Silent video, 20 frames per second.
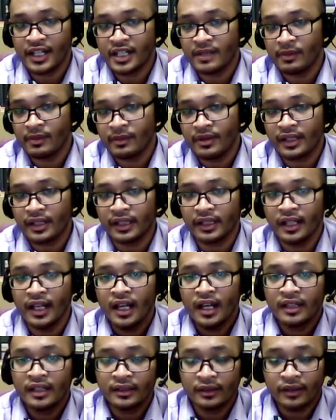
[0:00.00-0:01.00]
memory?
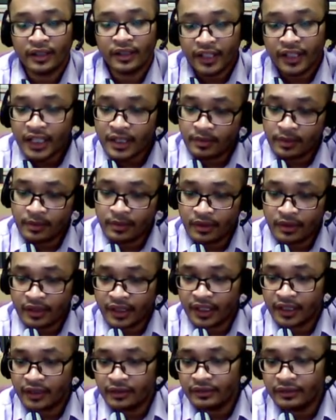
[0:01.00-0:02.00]
So cache memory
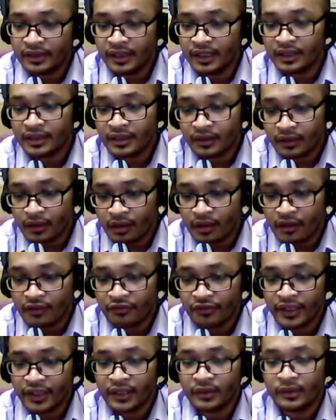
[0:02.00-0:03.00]
usually store
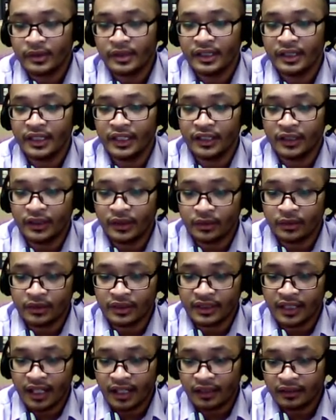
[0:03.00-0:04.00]
frequently used
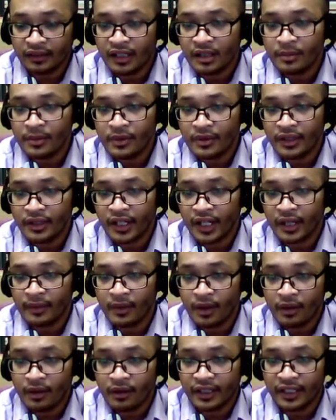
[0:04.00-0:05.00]
data, program,
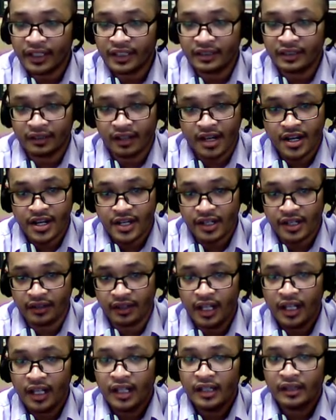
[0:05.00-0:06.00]
or instruction.
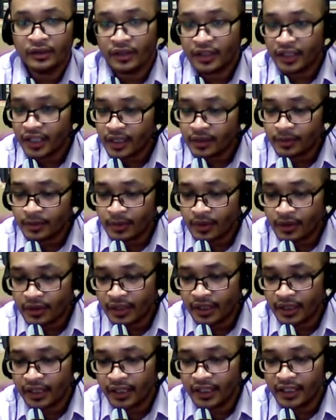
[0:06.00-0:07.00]
So cache
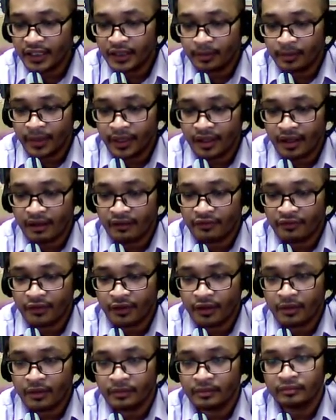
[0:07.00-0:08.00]
memory is made up
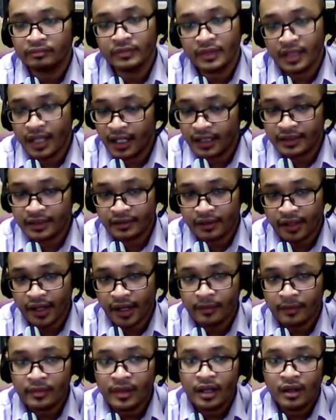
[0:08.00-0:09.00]
from
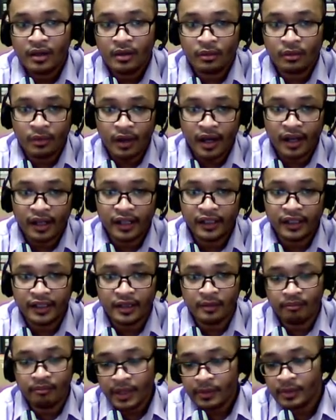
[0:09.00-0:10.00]
SRAM. Why? The
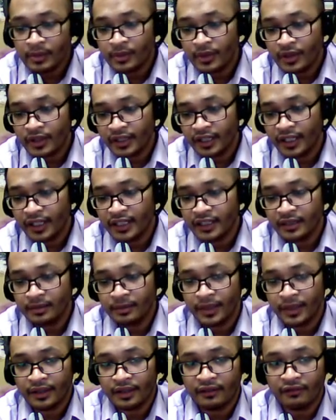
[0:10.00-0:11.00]
main memory is
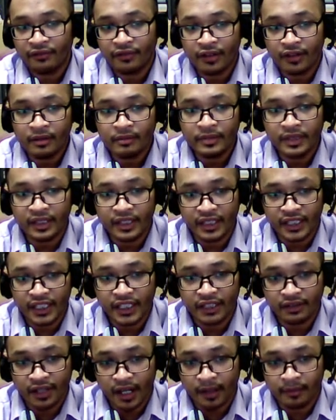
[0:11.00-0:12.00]
made up from
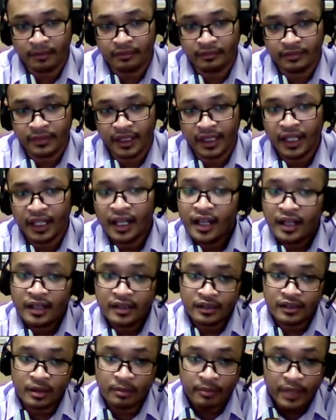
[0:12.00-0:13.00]
DRAM. Okay,
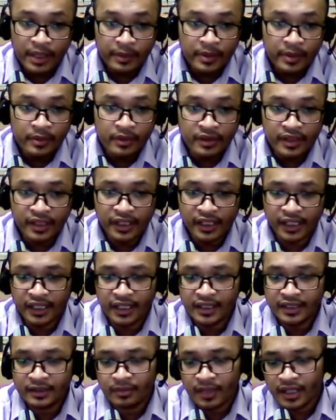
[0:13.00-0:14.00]
so main memory
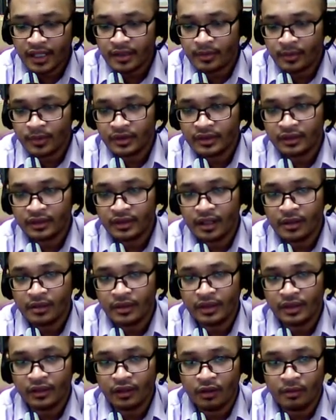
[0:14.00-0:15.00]
is much more
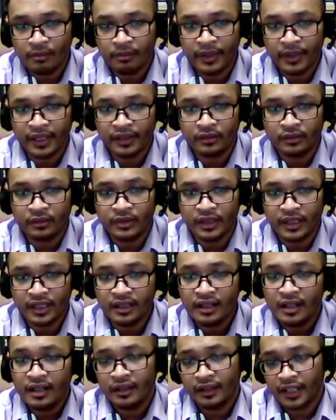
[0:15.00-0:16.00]
slower compared to the
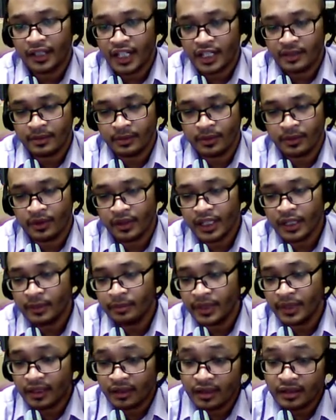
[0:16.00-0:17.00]
cache memory
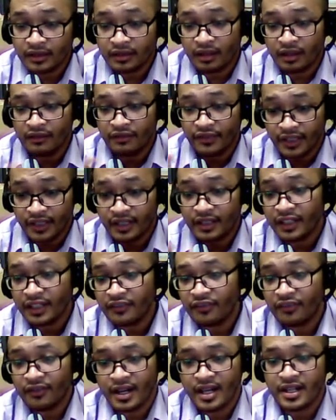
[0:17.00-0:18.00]
because of the
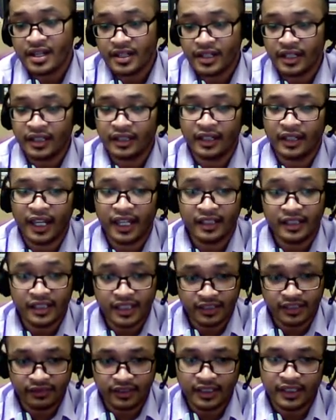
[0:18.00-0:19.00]
refreshing
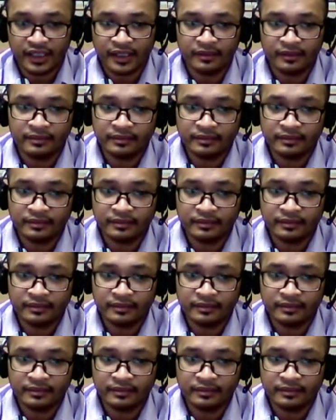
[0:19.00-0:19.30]
activity.